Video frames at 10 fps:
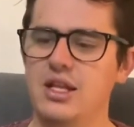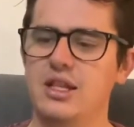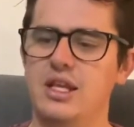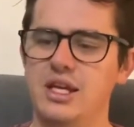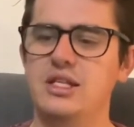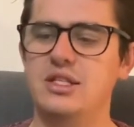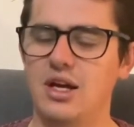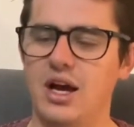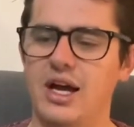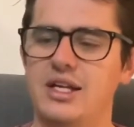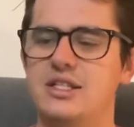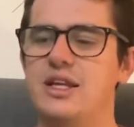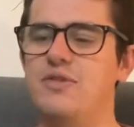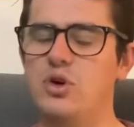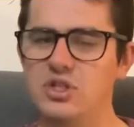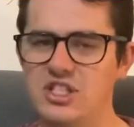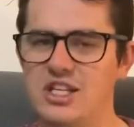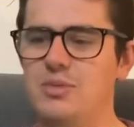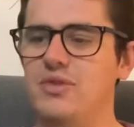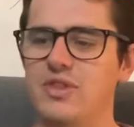These guys, they've got
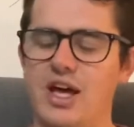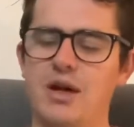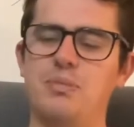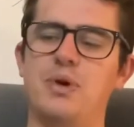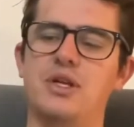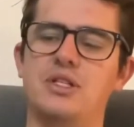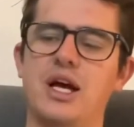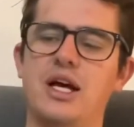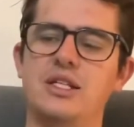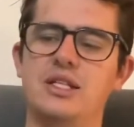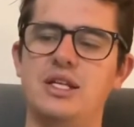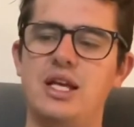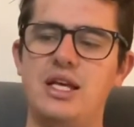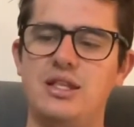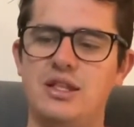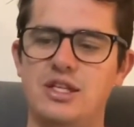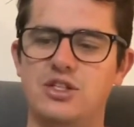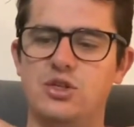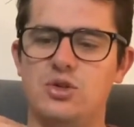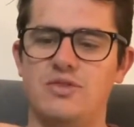some of that, but it's underneath these
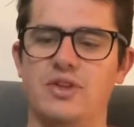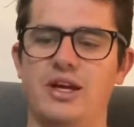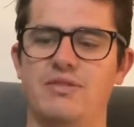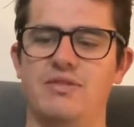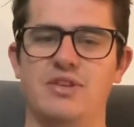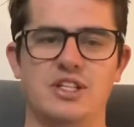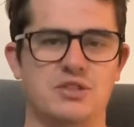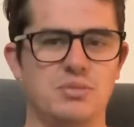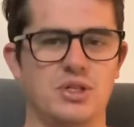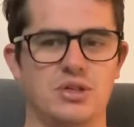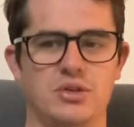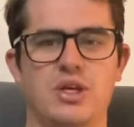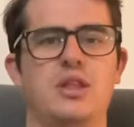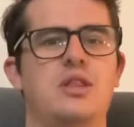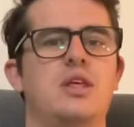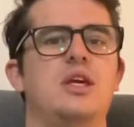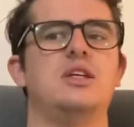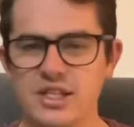sort of like vestment looking things.